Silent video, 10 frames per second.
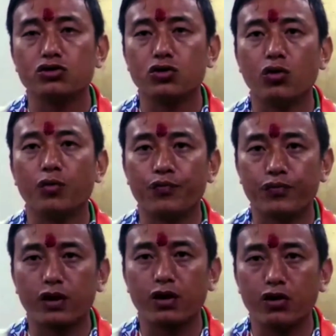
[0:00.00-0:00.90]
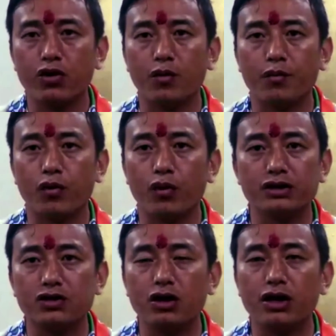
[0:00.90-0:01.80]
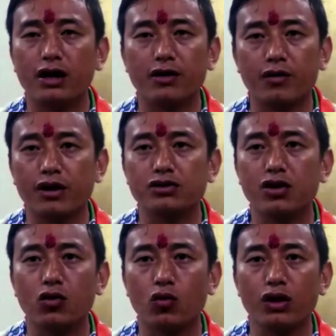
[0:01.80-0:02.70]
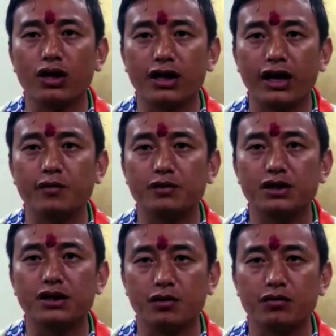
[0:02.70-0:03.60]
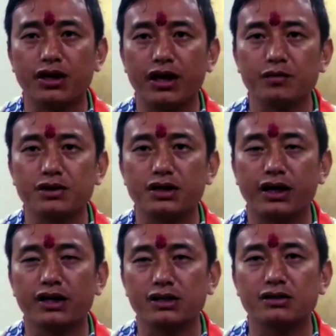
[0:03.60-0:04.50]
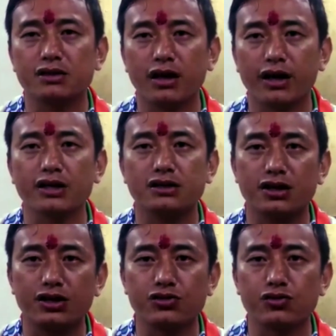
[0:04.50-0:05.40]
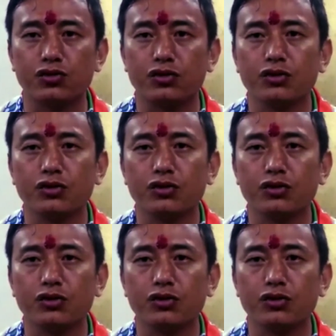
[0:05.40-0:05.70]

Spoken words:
So, you know, it's not that, it's not only TMC. TMC is against the issue.